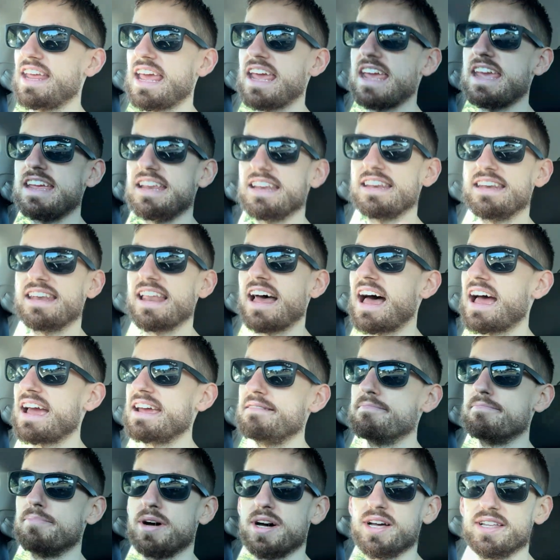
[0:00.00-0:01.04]
8,
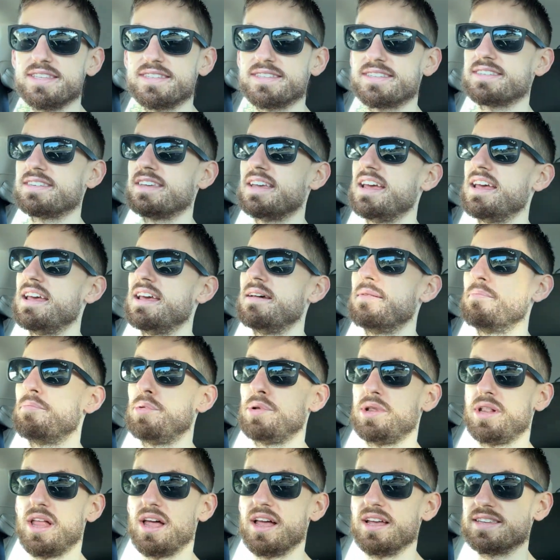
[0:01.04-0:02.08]
9 months
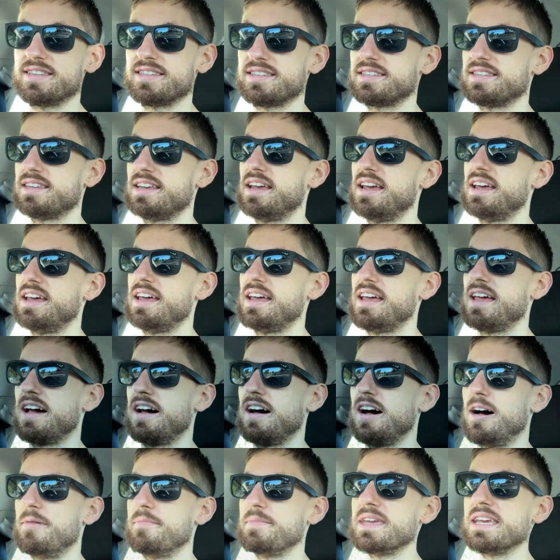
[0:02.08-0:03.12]
plus,
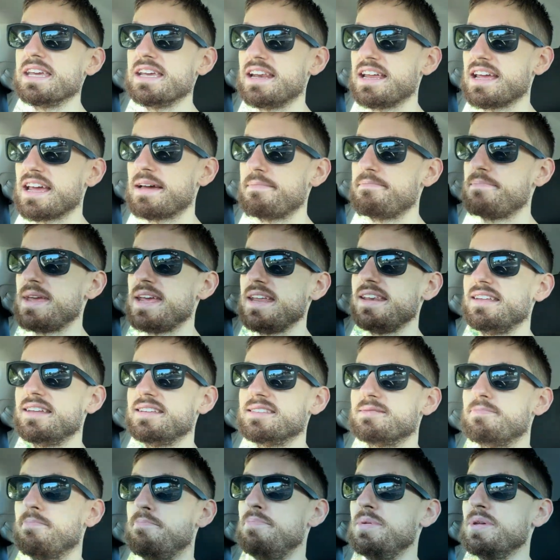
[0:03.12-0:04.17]
eating at
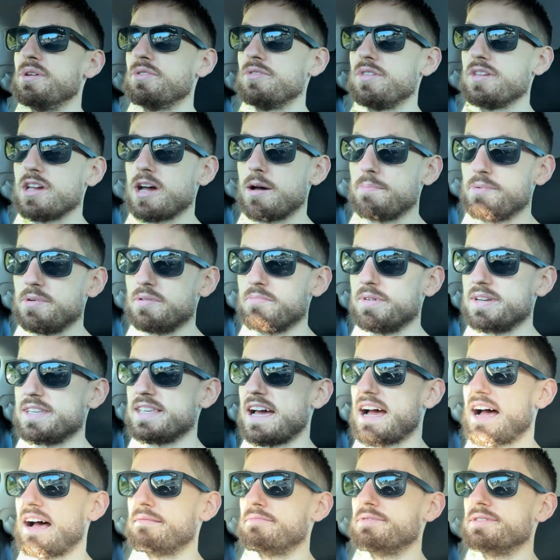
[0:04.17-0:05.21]
maintenance, building up your
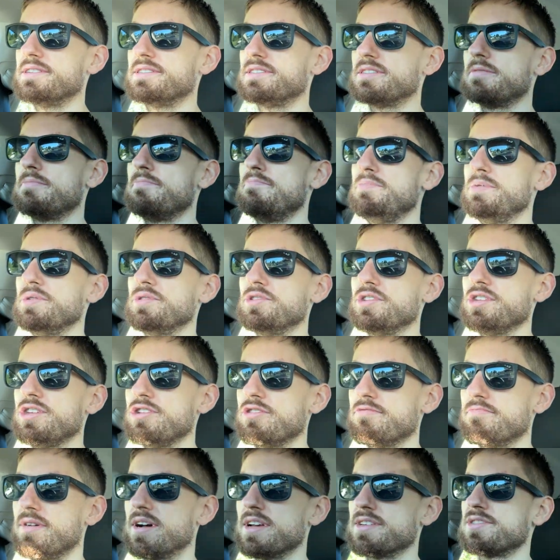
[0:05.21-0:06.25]
metabolism, building
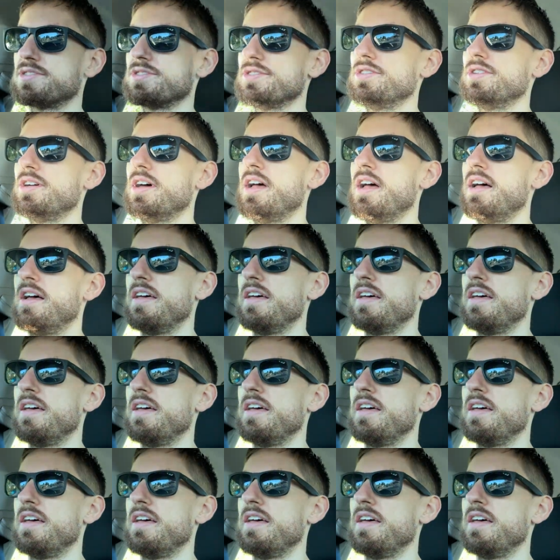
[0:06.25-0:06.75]
your muscle.